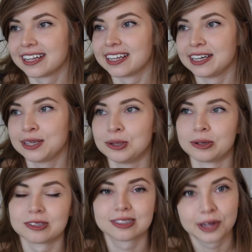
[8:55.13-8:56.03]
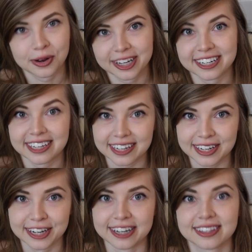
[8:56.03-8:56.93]
Like, you don't just go in and get
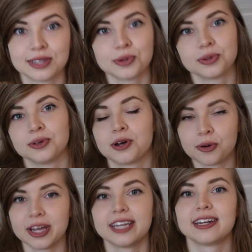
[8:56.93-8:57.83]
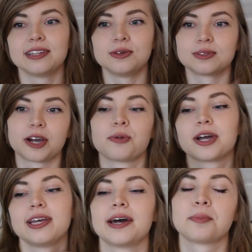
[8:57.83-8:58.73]
cured. You go in and you start
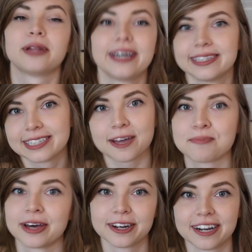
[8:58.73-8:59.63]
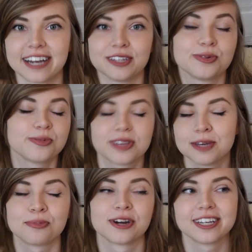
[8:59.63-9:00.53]
working on a plan to get better, and you
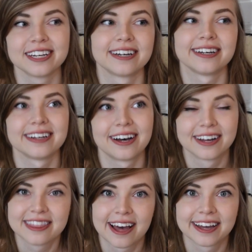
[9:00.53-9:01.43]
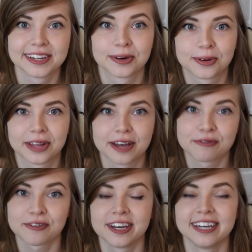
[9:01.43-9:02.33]
keep working on that your whole
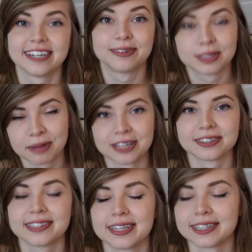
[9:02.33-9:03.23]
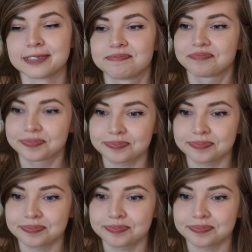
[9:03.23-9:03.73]
life, was my understanding.